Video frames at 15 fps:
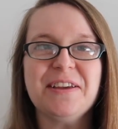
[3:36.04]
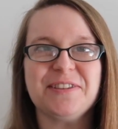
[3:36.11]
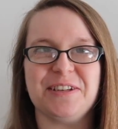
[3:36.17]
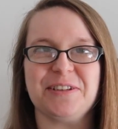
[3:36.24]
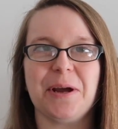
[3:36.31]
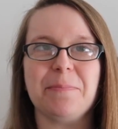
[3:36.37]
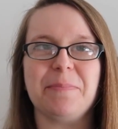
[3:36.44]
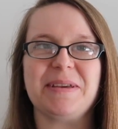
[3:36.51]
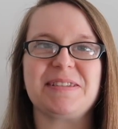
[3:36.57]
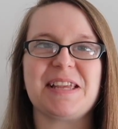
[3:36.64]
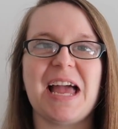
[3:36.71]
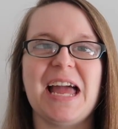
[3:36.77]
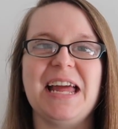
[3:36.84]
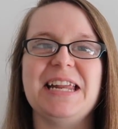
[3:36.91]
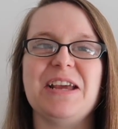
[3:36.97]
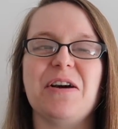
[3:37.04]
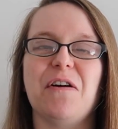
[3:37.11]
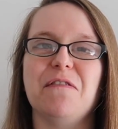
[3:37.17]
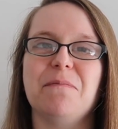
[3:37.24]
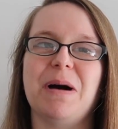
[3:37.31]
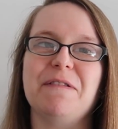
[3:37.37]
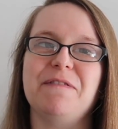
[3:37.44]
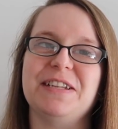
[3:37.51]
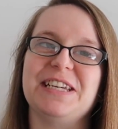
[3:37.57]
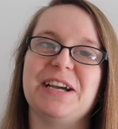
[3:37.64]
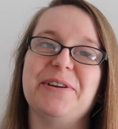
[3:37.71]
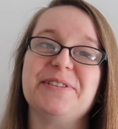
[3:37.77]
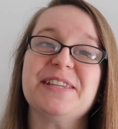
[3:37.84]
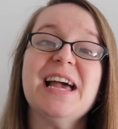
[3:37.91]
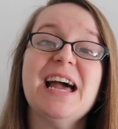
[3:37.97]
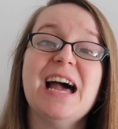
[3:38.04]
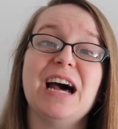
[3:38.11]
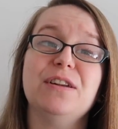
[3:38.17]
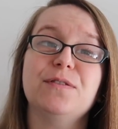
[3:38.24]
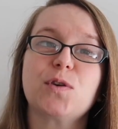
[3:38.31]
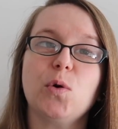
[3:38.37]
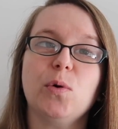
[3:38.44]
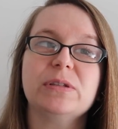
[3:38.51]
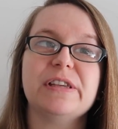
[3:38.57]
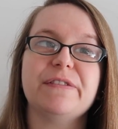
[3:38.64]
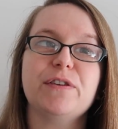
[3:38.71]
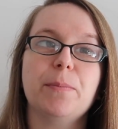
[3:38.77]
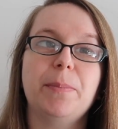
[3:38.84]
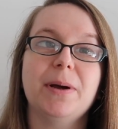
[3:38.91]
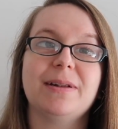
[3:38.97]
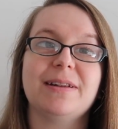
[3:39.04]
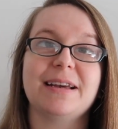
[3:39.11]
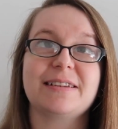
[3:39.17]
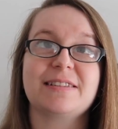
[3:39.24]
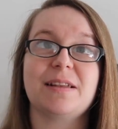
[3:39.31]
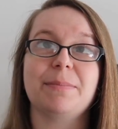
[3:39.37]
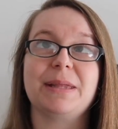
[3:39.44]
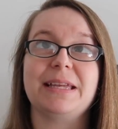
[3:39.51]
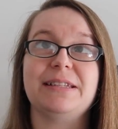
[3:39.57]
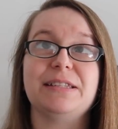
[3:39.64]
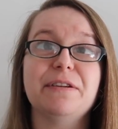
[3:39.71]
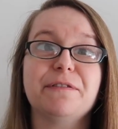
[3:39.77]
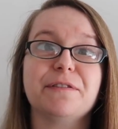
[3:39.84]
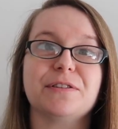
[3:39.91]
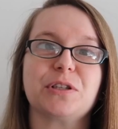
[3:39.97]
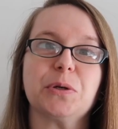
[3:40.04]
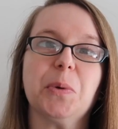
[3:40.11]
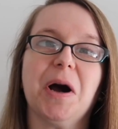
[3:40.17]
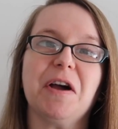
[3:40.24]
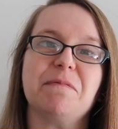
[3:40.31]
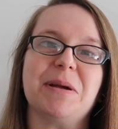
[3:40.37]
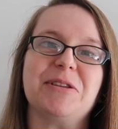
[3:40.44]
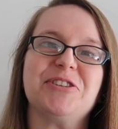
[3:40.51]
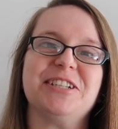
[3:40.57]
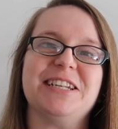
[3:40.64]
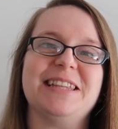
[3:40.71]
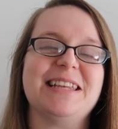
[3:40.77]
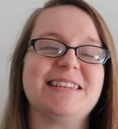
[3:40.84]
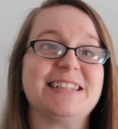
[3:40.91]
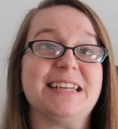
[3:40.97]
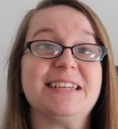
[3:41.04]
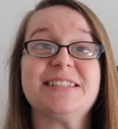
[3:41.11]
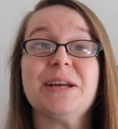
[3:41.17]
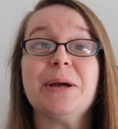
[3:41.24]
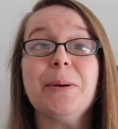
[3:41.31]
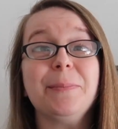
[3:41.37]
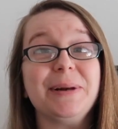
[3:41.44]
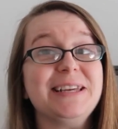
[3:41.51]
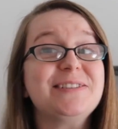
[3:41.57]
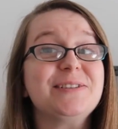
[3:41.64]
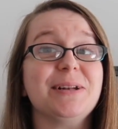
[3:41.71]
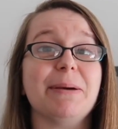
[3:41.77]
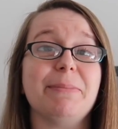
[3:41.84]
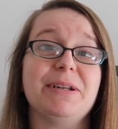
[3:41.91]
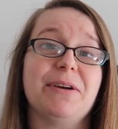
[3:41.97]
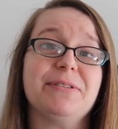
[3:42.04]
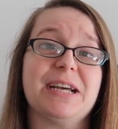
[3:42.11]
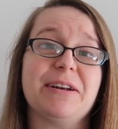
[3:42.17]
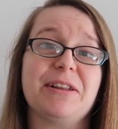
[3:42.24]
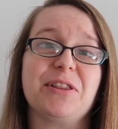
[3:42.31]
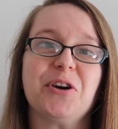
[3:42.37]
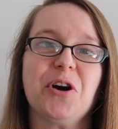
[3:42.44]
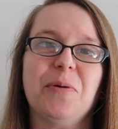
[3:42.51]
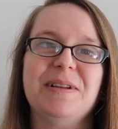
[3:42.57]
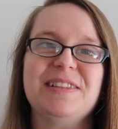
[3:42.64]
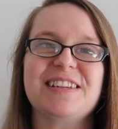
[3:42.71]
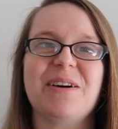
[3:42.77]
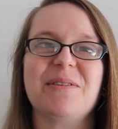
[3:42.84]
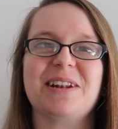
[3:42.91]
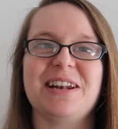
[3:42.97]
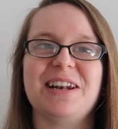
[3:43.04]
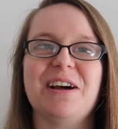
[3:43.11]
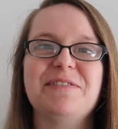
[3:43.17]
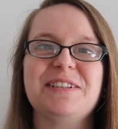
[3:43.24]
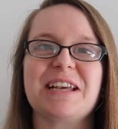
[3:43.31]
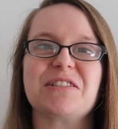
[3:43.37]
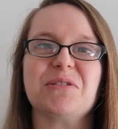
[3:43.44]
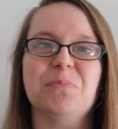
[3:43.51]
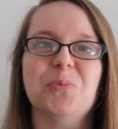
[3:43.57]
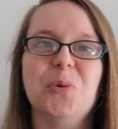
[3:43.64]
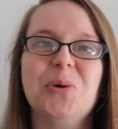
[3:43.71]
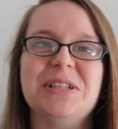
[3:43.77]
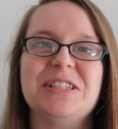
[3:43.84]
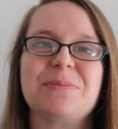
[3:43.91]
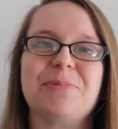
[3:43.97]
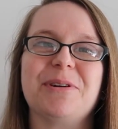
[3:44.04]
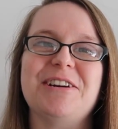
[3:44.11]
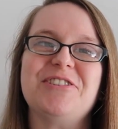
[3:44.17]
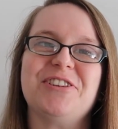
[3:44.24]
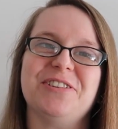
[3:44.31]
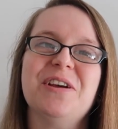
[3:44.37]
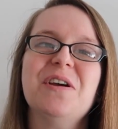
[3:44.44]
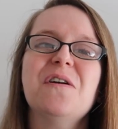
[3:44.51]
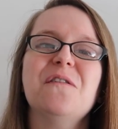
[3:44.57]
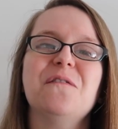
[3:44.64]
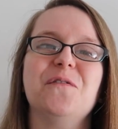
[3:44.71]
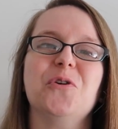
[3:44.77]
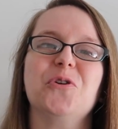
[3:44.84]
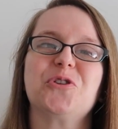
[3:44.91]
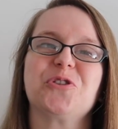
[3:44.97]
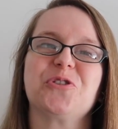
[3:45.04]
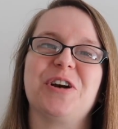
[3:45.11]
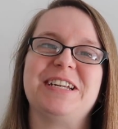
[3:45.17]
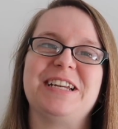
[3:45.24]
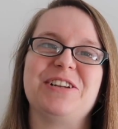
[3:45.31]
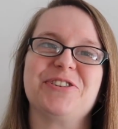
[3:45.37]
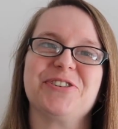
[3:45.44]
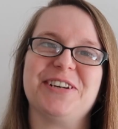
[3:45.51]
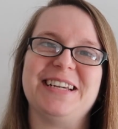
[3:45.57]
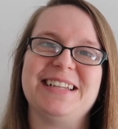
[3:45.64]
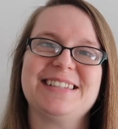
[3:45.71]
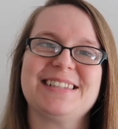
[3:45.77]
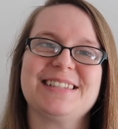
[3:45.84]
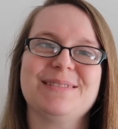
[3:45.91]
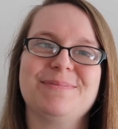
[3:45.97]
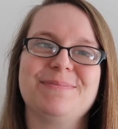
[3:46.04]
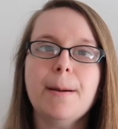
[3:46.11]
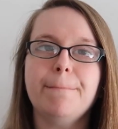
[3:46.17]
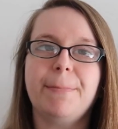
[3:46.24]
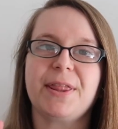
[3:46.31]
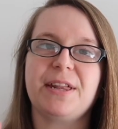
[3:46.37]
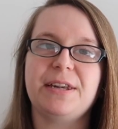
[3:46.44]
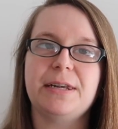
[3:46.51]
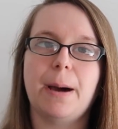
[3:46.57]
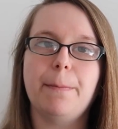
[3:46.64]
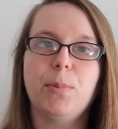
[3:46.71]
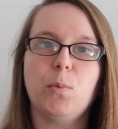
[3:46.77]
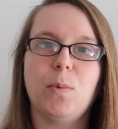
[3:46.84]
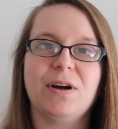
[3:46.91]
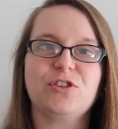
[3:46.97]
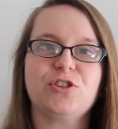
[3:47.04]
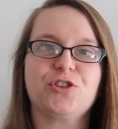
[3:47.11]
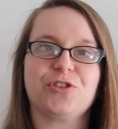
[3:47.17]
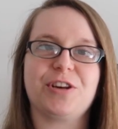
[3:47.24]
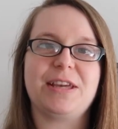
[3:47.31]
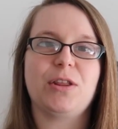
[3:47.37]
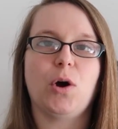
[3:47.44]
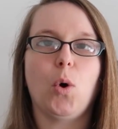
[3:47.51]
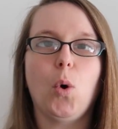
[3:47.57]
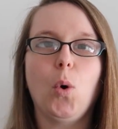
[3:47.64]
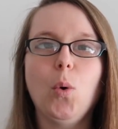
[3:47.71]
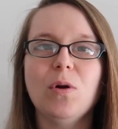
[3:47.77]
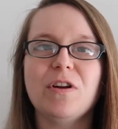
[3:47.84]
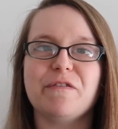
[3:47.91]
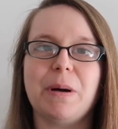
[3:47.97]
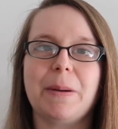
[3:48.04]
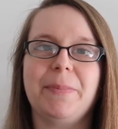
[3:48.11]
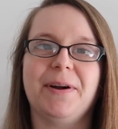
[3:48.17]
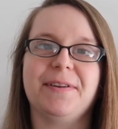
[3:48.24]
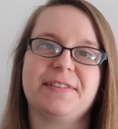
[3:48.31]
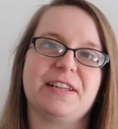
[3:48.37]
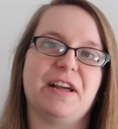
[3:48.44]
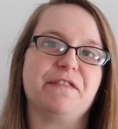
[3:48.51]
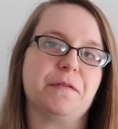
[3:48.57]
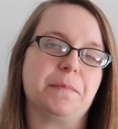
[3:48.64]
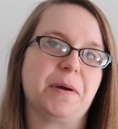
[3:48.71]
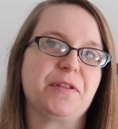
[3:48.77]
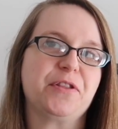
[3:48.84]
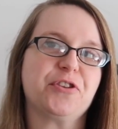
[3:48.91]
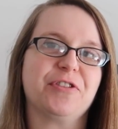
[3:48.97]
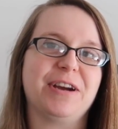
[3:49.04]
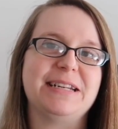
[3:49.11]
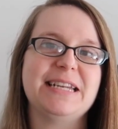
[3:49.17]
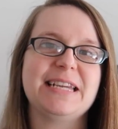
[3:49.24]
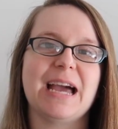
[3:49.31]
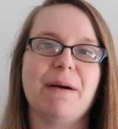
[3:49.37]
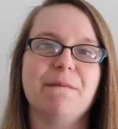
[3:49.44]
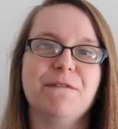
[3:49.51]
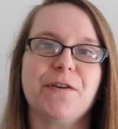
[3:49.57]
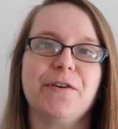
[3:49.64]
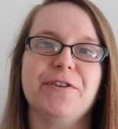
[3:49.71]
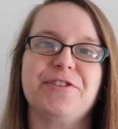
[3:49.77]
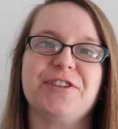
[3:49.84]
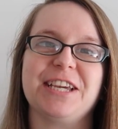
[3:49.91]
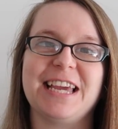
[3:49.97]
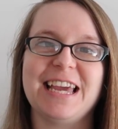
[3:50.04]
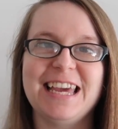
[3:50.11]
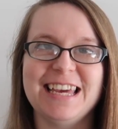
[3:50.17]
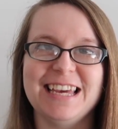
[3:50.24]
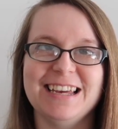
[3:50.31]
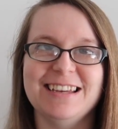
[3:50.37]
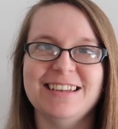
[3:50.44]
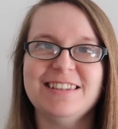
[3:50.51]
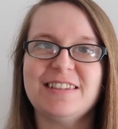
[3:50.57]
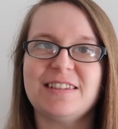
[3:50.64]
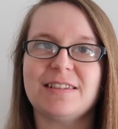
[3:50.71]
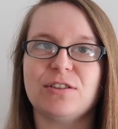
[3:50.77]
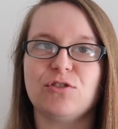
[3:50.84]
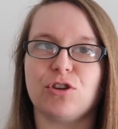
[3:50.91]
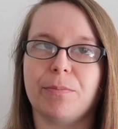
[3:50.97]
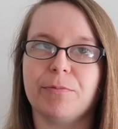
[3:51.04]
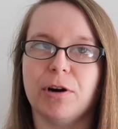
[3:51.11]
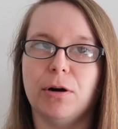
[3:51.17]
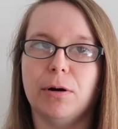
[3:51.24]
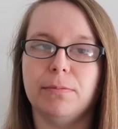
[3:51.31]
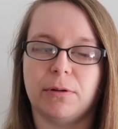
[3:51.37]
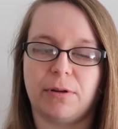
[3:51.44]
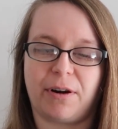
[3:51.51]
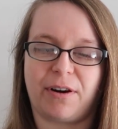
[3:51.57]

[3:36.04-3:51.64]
so you don't miss any of my videos. And of course, if your bird likes something different to what I've mentioned in this list, please do let me know down in the comments. I would love to get some more inspiration for training treats. But the number 1 treat that all of my birds love for both training and foraging is, drumroll,